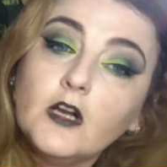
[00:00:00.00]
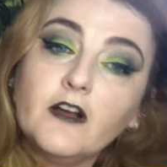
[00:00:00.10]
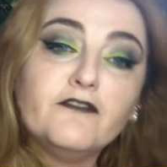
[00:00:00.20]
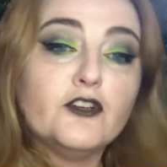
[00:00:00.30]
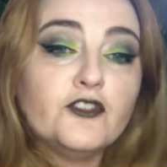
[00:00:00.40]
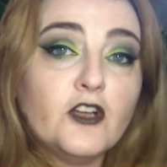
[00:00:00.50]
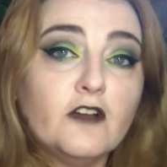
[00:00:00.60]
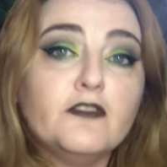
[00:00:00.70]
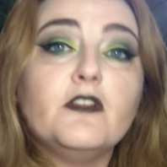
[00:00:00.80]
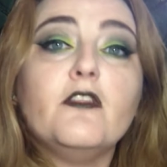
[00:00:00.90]
All right, first
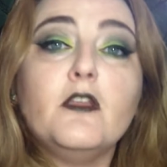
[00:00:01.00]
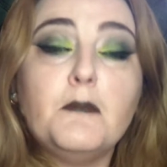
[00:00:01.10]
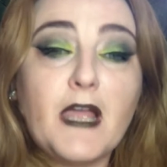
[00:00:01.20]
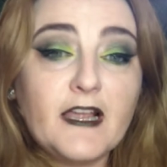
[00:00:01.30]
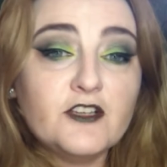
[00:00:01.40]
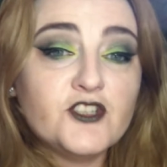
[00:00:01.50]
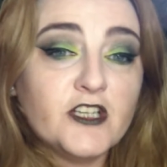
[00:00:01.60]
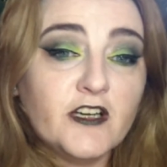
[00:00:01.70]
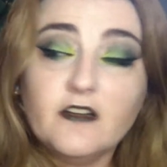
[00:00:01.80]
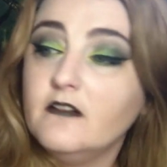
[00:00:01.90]
off, the
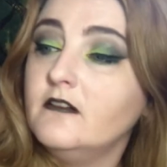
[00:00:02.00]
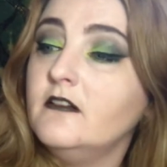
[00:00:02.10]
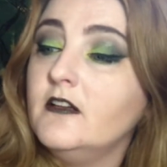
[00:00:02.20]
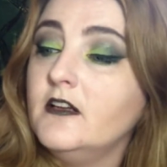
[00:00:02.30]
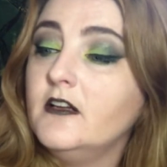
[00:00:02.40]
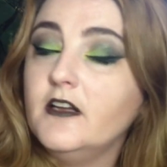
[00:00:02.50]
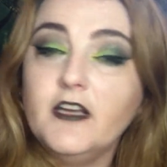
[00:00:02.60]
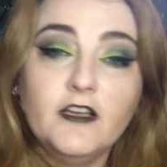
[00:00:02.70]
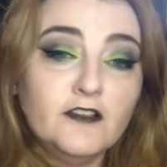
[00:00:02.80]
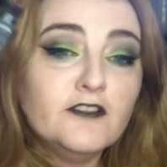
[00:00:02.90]
packaging
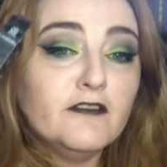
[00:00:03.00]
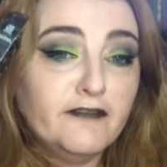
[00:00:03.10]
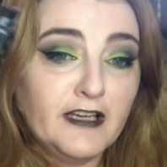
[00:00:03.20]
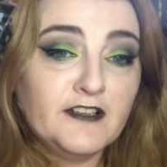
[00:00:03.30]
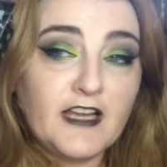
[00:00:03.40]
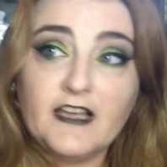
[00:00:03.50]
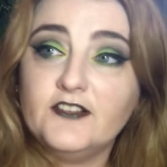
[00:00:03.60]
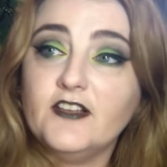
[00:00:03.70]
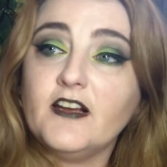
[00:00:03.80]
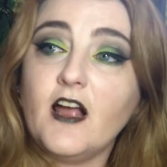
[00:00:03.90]
is
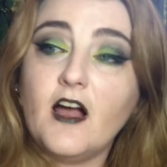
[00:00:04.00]
fantastic,